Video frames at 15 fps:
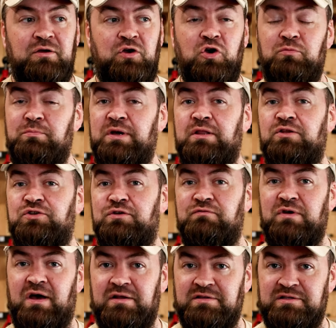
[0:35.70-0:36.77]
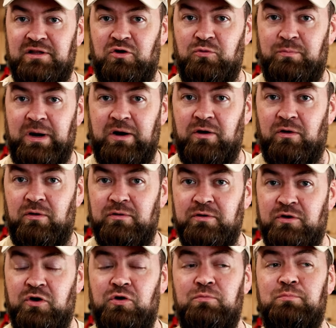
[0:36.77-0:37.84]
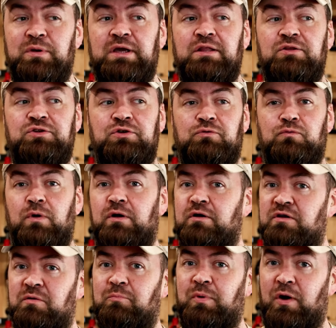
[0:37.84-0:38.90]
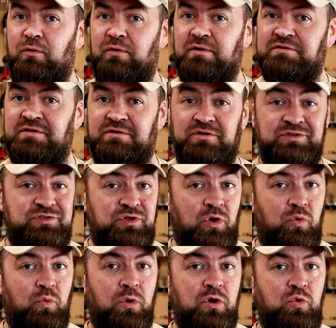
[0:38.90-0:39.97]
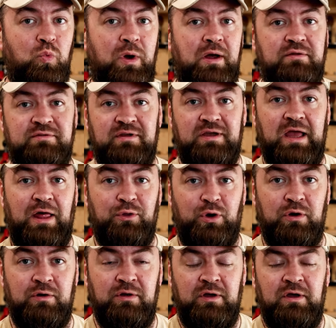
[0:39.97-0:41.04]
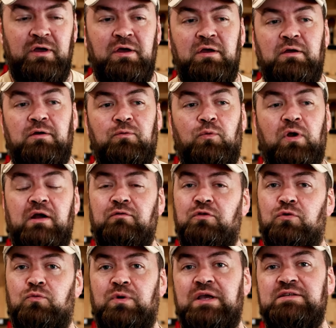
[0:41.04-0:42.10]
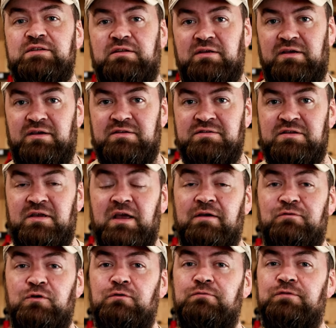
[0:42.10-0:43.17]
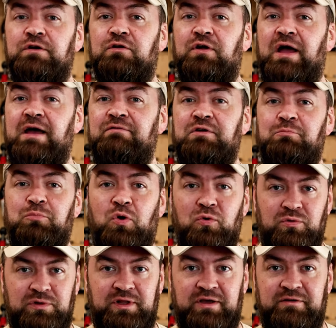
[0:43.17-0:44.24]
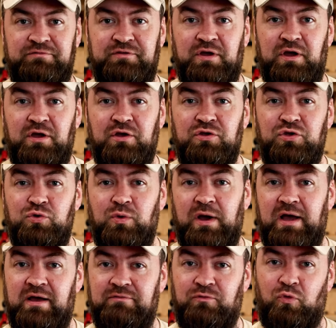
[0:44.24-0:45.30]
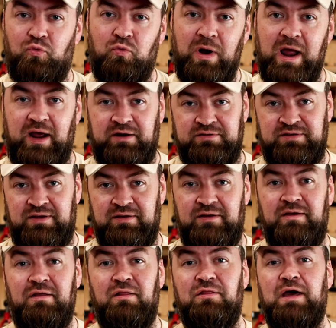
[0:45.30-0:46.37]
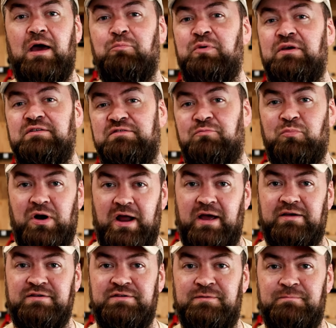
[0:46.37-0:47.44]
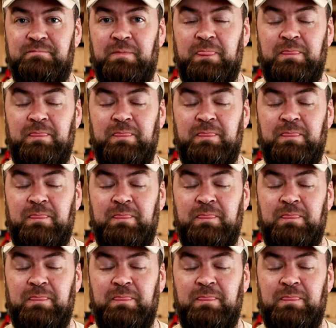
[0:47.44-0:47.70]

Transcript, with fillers: Could be that you've got a slow barrel. Could be that you're running components that just don't work well together. Whatever the reason is, if you feel heavy bolt lift, you have wrecked that piece of brass.